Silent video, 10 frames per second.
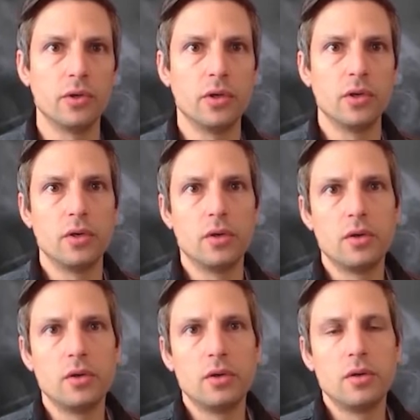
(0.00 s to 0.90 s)

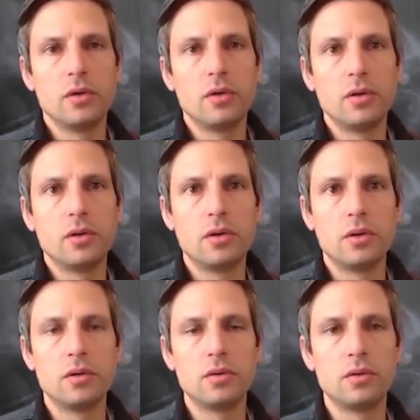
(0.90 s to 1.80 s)

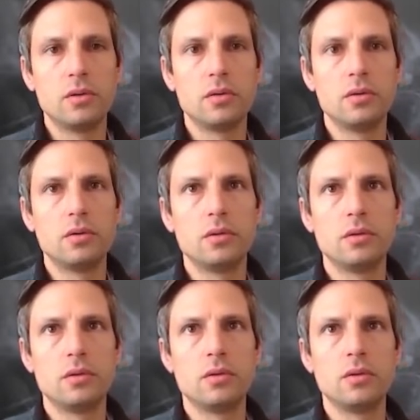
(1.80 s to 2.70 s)

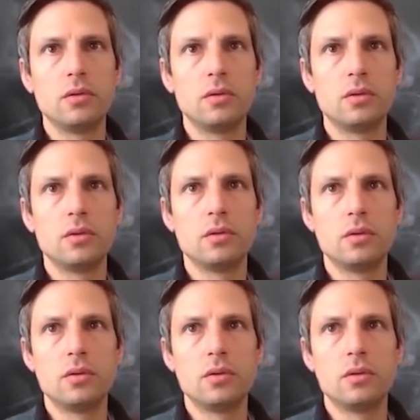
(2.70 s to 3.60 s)

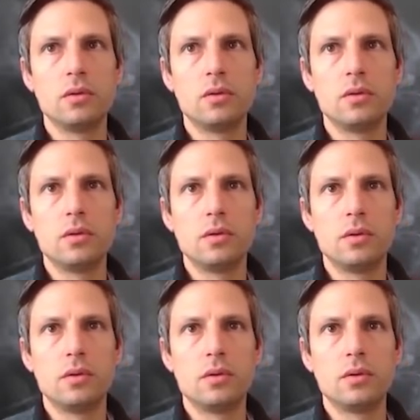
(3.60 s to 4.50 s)

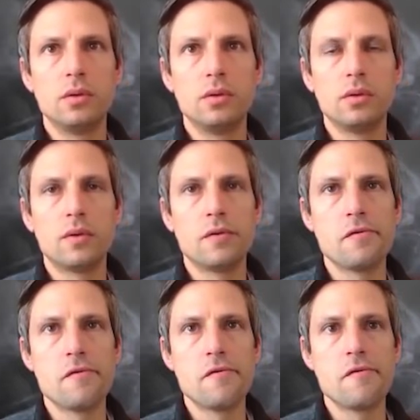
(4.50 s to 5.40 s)

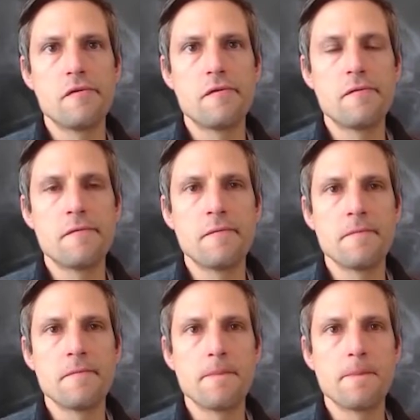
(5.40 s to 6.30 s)

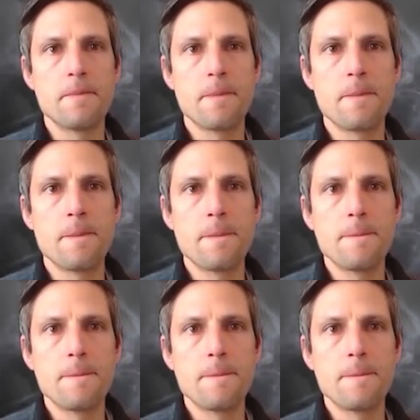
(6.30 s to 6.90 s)
(not speaking)